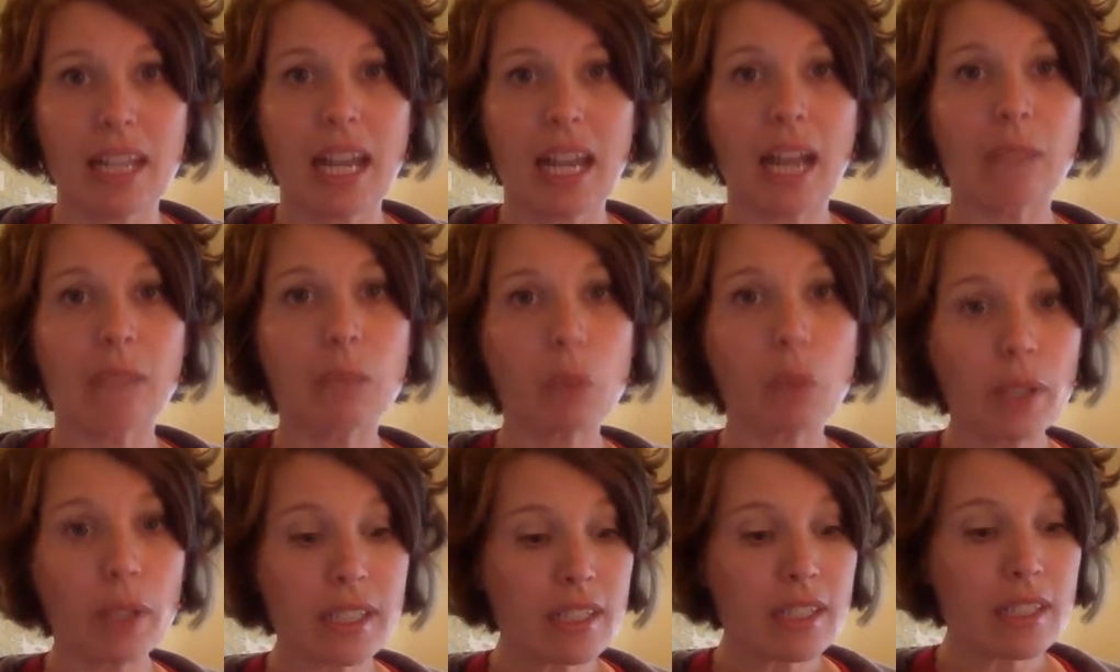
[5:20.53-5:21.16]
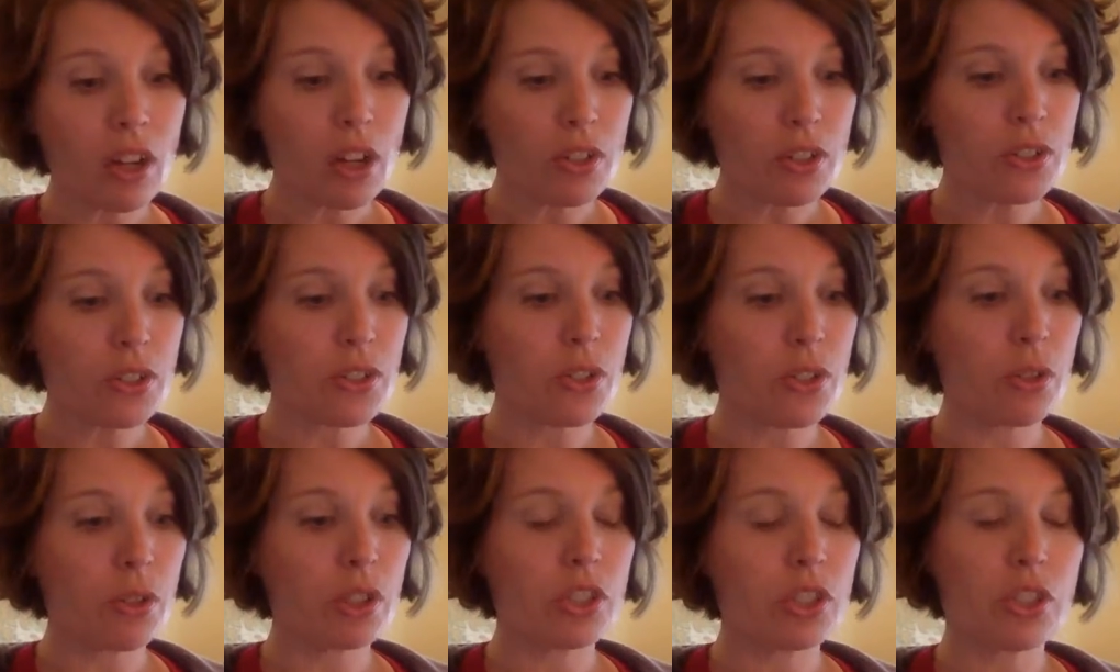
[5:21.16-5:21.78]
I'm going to
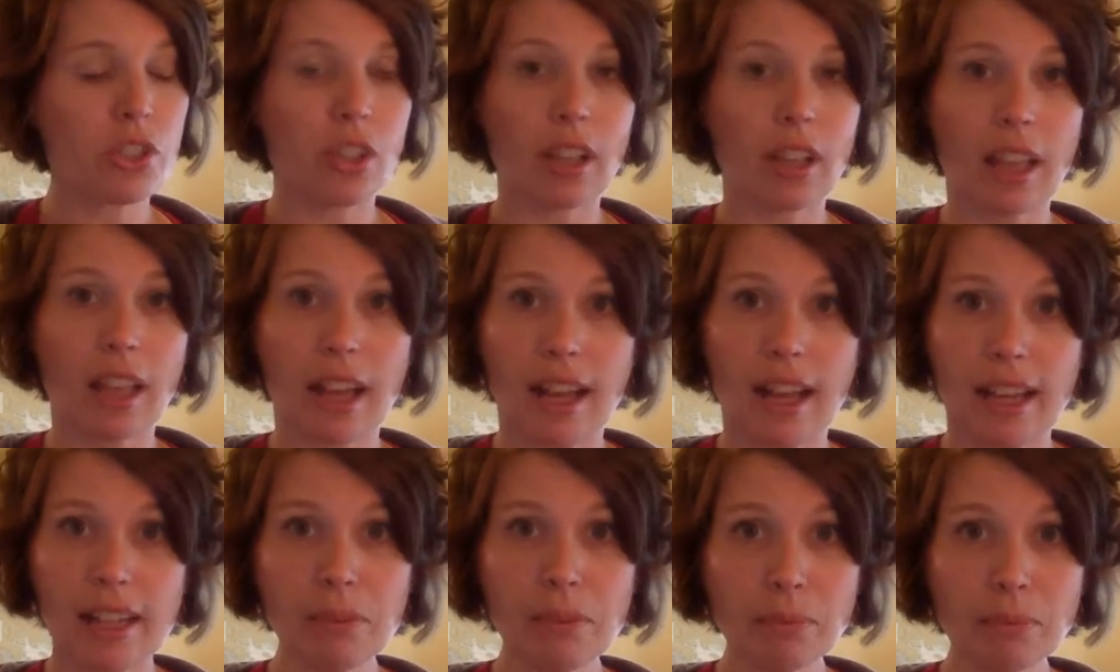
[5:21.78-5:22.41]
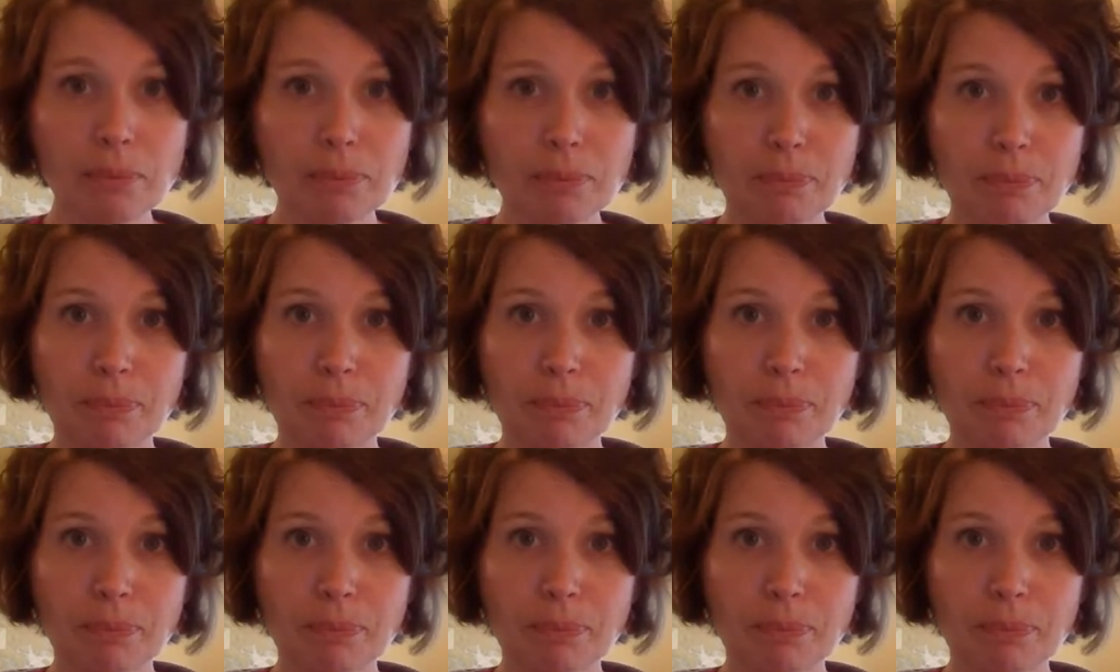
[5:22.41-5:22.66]
also, in July,